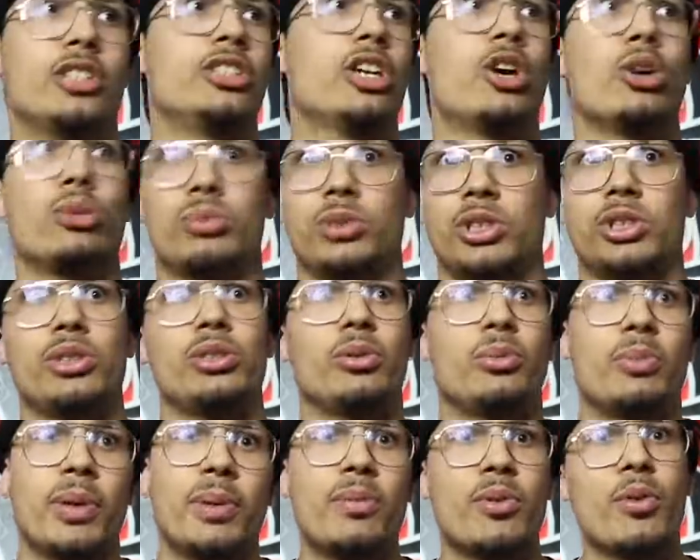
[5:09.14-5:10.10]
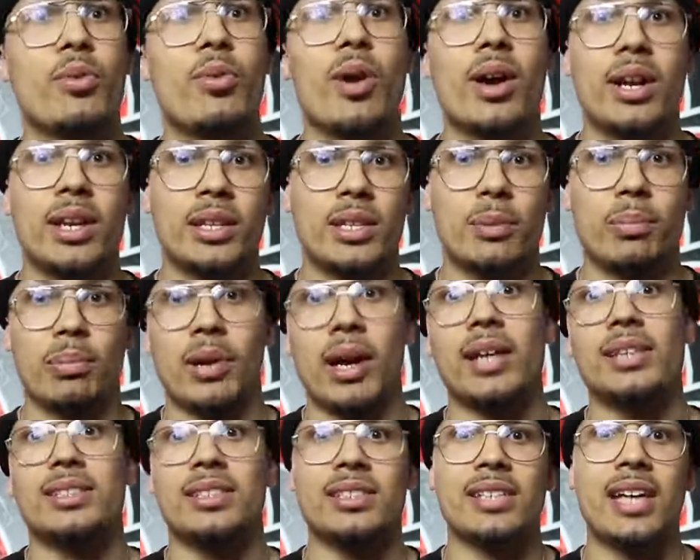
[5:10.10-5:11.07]
a dope shoe. People want it. The
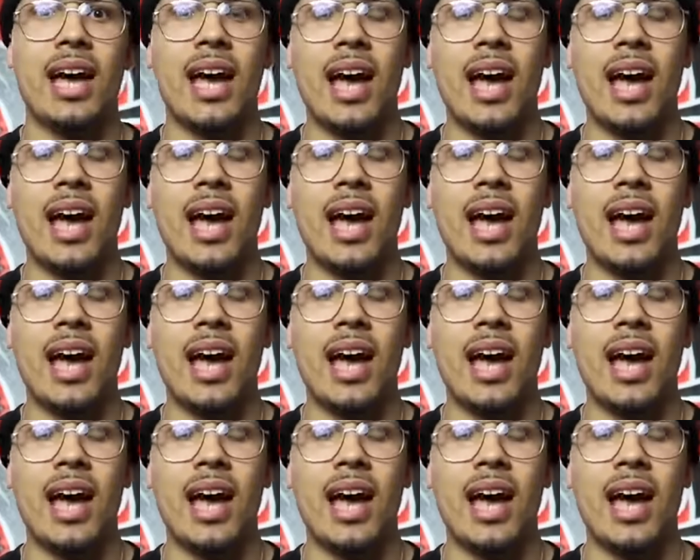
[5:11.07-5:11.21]
price is